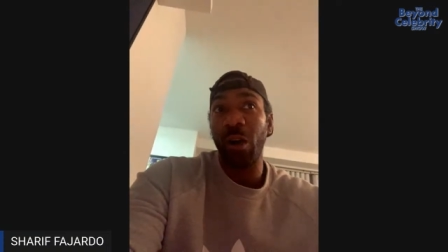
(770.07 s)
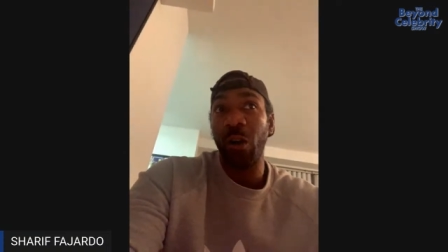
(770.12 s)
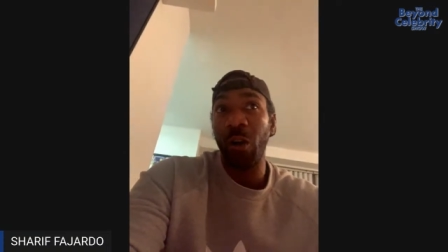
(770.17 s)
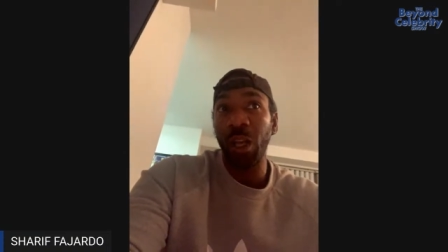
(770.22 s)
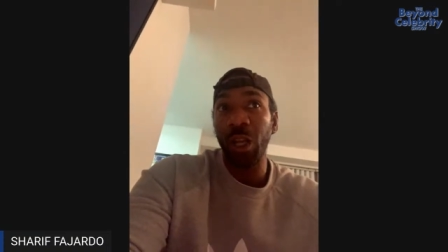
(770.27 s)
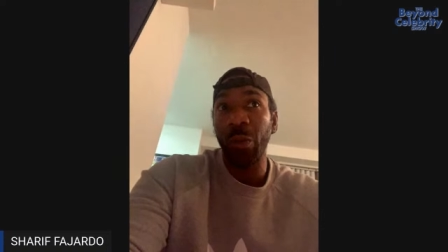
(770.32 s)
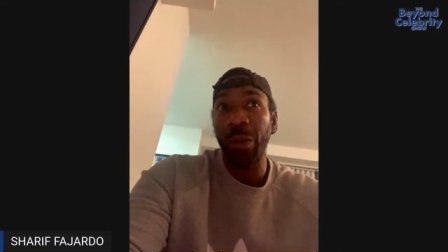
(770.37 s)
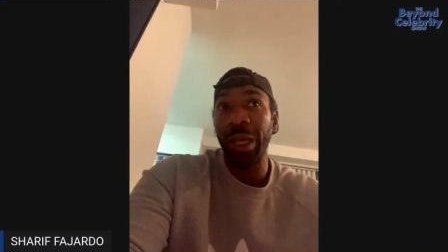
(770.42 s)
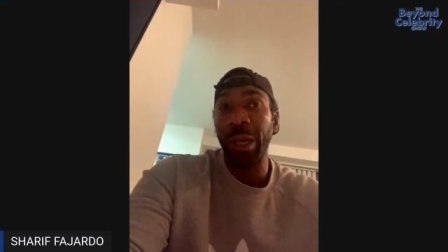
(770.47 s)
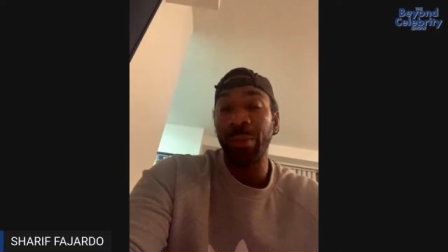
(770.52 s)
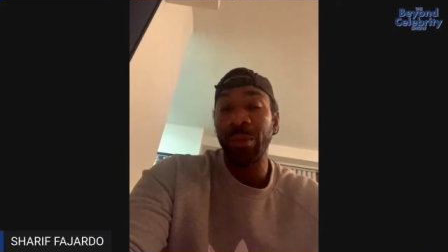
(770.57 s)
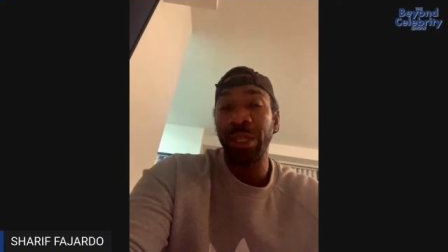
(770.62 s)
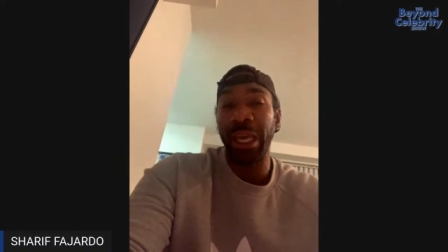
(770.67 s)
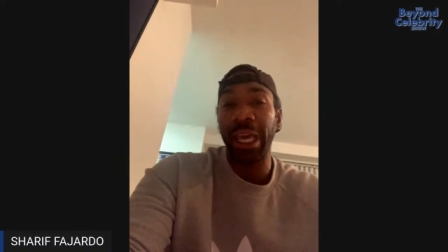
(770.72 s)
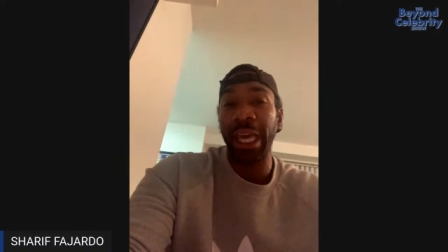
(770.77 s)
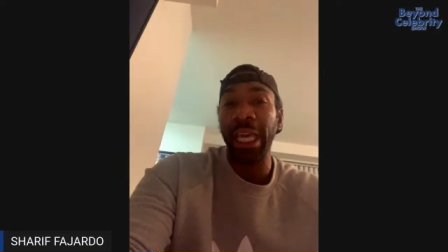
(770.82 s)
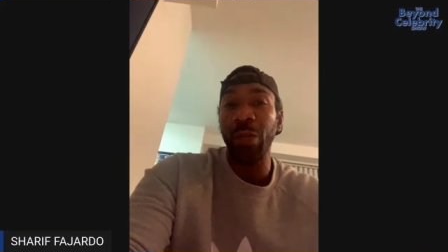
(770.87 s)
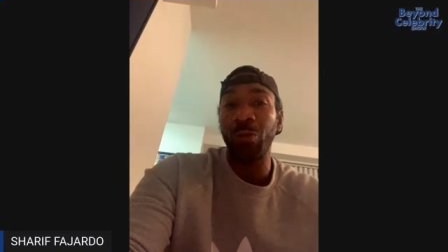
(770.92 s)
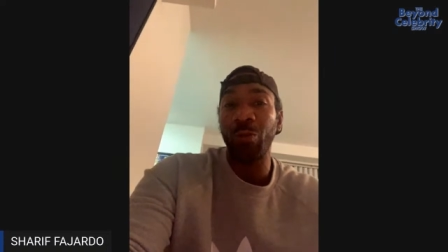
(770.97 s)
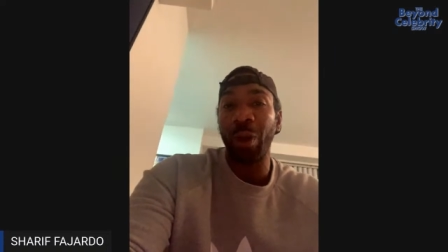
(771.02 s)
all the way up to
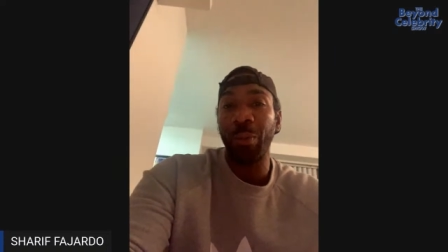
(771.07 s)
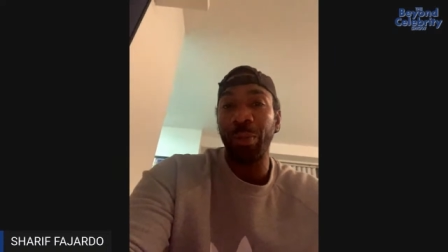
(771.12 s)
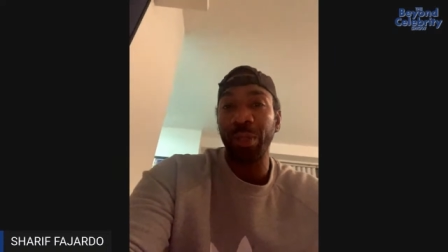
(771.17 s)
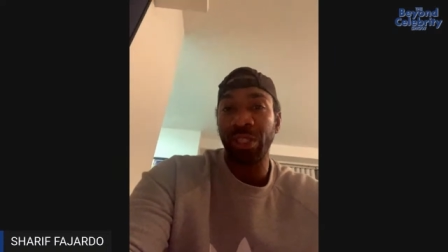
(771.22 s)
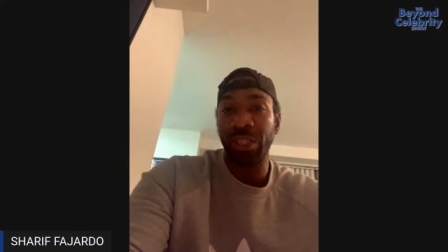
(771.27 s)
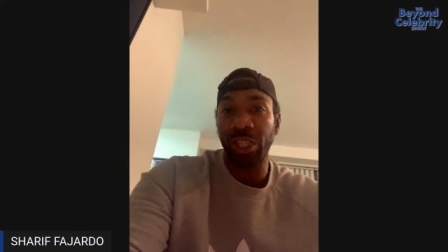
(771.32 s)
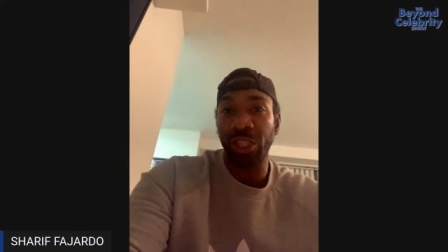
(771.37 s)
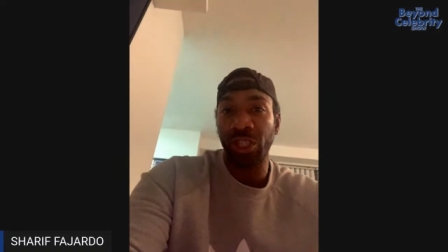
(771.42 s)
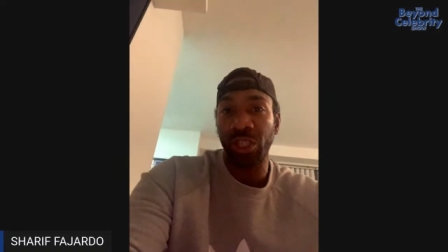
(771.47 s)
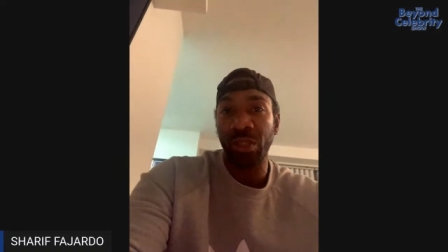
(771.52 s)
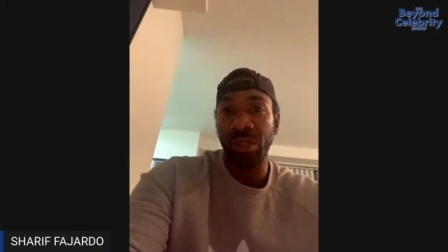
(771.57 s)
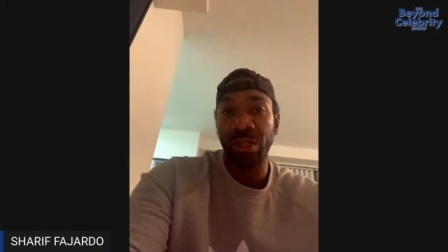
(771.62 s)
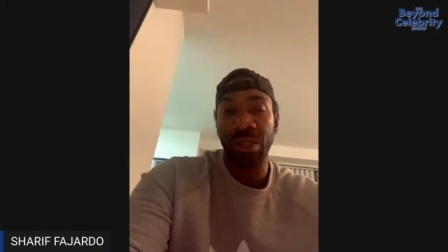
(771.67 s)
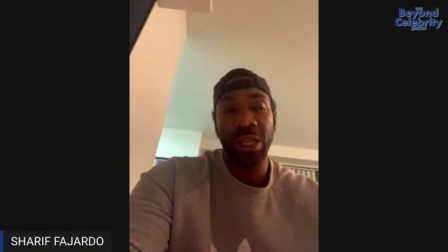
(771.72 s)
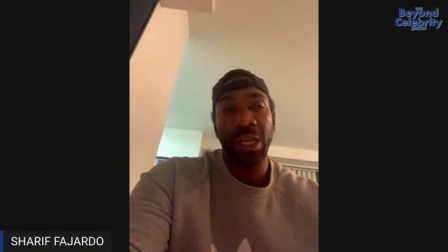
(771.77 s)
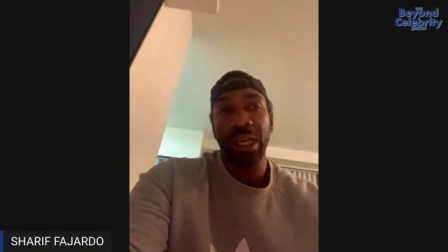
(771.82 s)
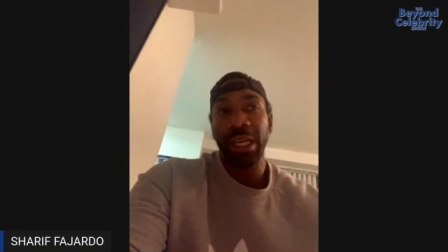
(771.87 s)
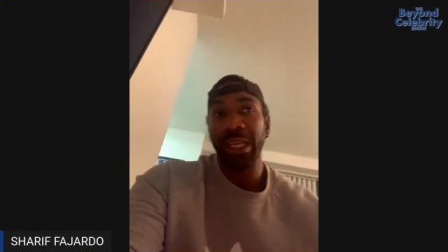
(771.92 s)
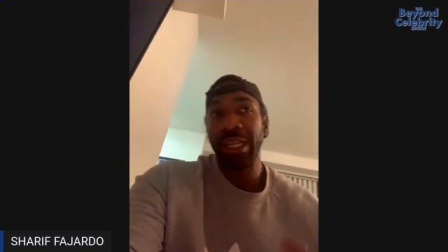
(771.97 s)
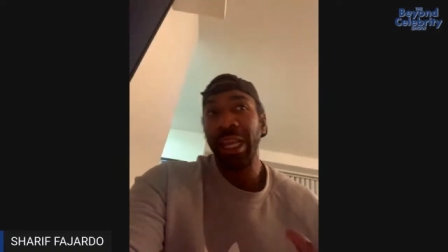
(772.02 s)
8 repetitions.
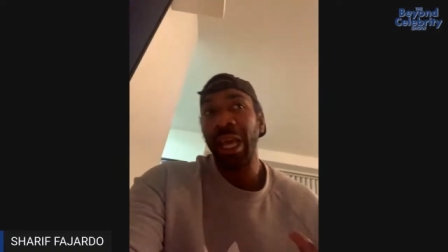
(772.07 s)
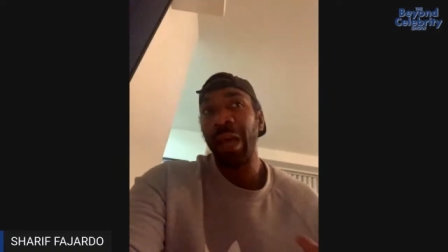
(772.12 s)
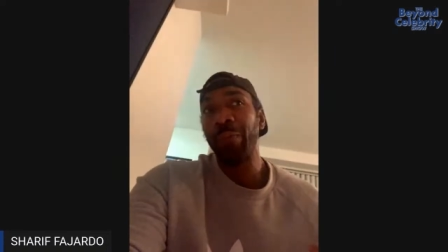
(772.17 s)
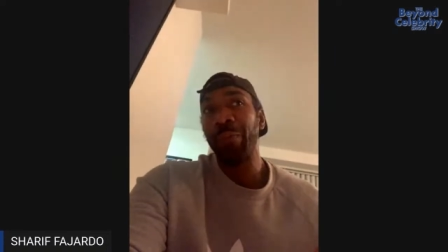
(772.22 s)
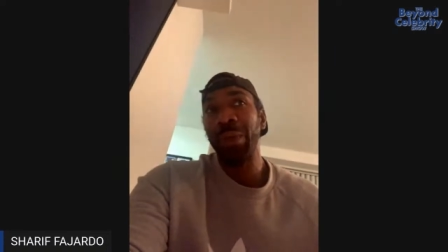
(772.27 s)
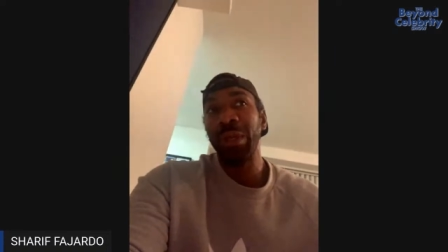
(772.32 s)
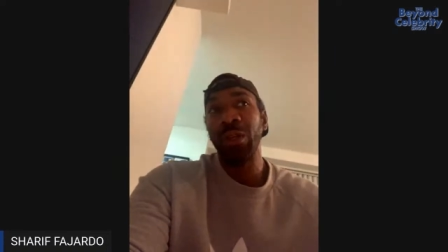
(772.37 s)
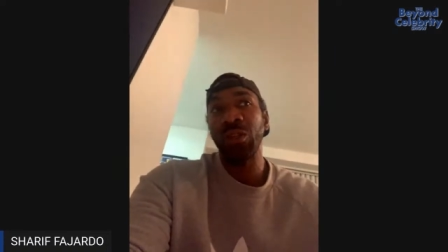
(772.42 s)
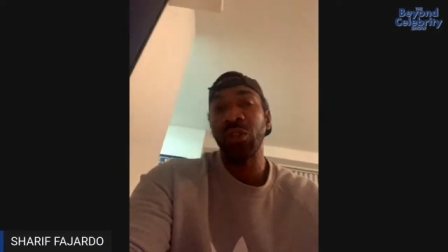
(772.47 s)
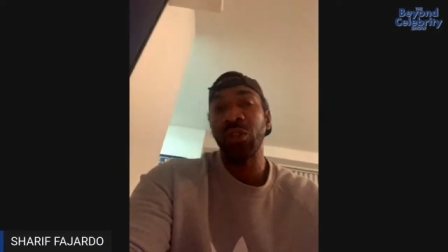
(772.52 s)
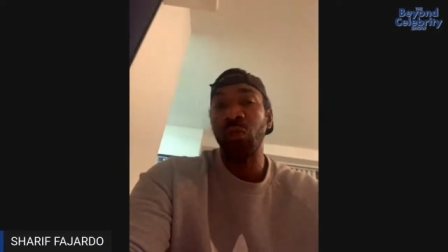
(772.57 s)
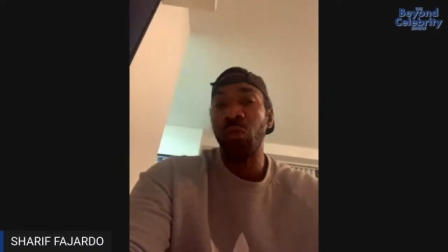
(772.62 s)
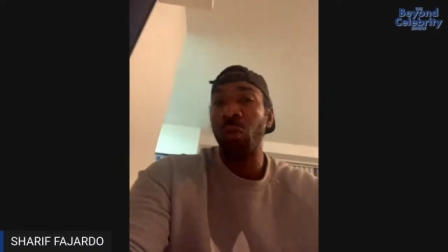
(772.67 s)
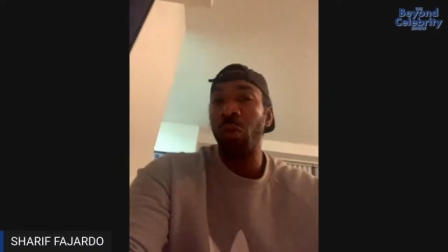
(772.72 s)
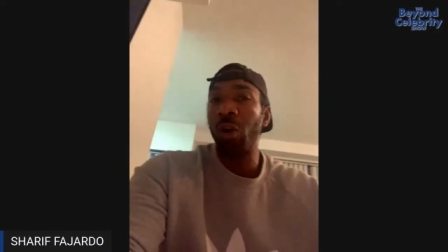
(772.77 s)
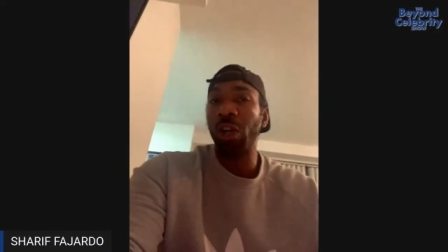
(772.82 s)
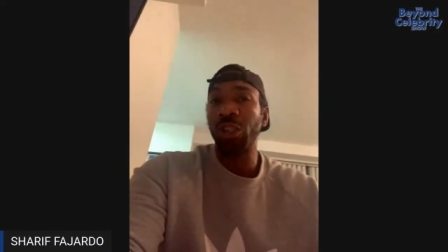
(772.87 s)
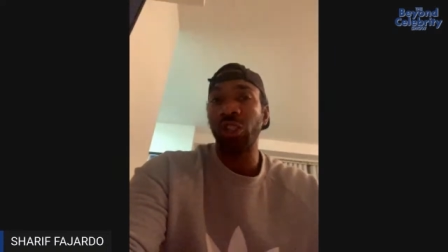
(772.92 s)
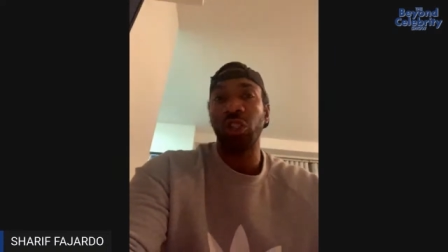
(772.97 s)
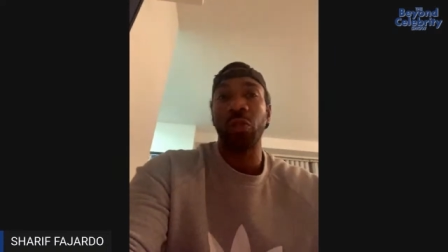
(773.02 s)
That builds
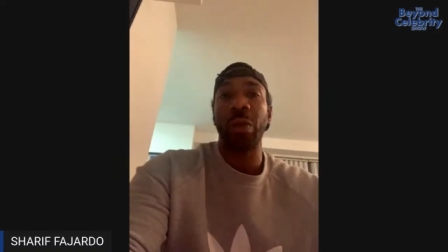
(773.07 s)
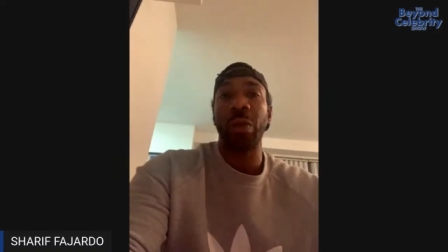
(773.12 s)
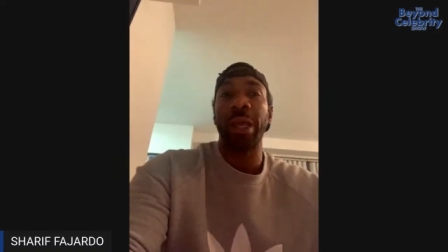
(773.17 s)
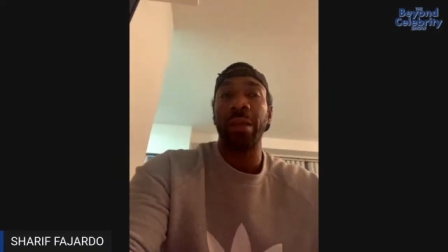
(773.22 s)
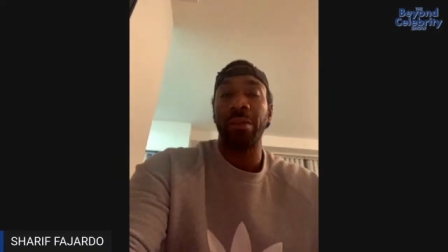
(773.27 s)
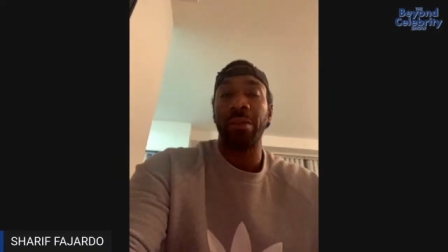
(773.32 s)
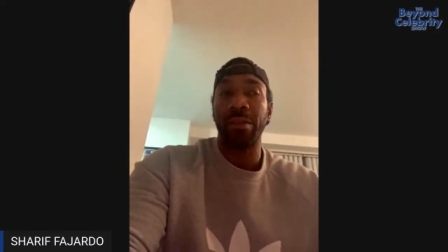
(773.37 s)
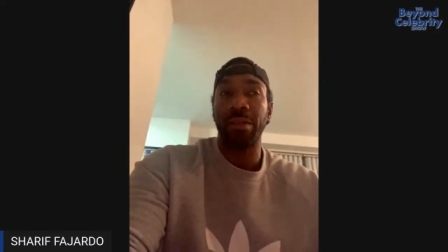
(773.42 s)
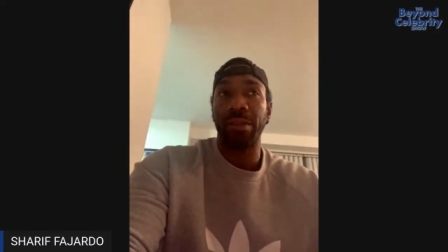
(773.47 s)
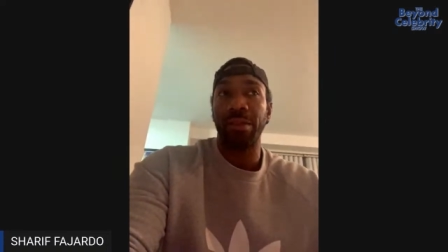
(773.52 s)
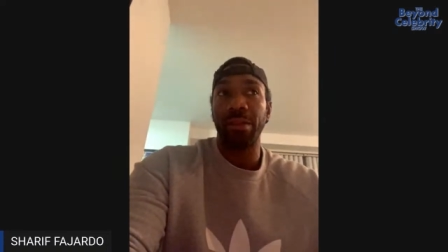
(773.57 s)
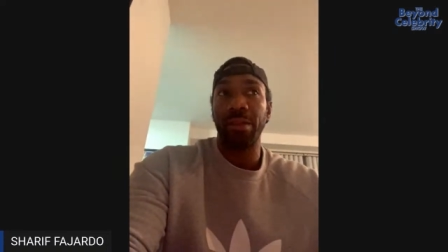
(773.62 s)
raw strength,